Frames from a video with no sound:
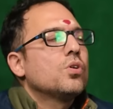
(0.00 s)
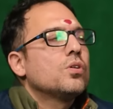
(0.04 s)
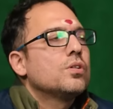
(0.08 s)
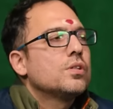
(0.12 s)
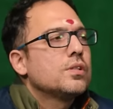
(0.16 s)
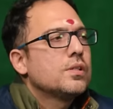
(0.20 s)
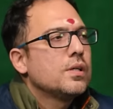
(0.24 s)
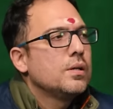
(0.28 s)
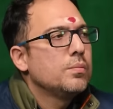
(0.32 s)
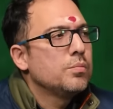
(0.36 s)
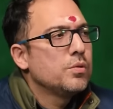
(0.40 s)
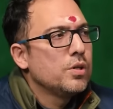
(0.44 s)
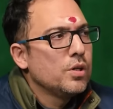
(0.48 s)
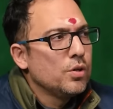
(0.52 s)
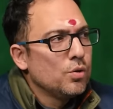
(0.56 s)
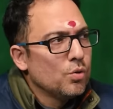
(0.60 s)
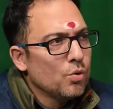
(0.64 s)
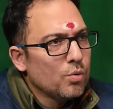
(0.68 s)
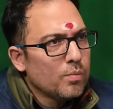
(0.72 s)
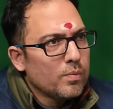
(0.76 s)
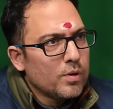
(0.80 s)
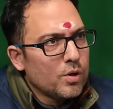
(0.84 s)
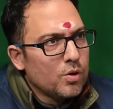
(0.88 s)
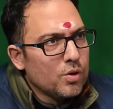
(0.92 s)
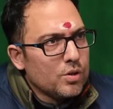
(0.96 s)
not the same thing,
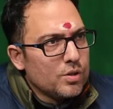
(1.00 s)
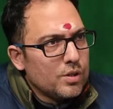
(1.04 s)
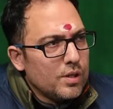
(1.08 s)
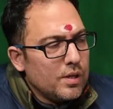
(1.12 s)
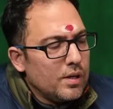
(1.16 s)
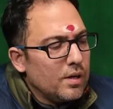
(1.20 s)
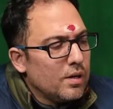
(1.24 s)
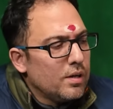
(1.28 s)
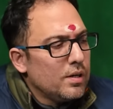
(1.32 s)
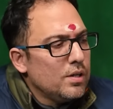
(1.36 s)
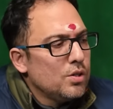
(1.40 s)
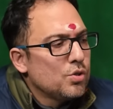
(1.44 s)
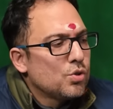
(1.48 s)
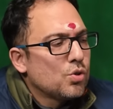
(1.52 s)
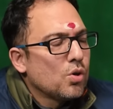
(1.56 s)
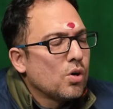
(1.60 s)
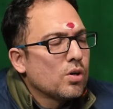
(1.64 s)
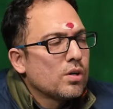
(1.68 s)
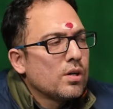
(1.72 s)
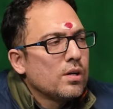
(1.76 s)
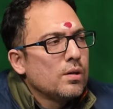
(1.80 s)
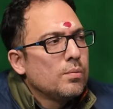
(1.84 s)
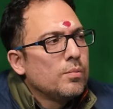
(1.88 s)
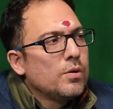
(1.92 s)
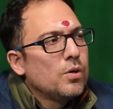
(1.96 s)
no, because here he's
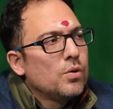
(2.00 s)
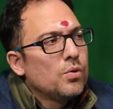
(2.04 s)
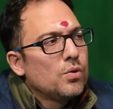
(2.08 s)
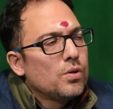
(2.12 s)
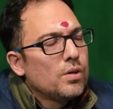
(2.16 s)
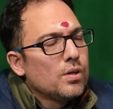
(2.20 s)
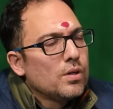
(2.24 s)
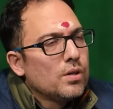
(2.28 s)
talking about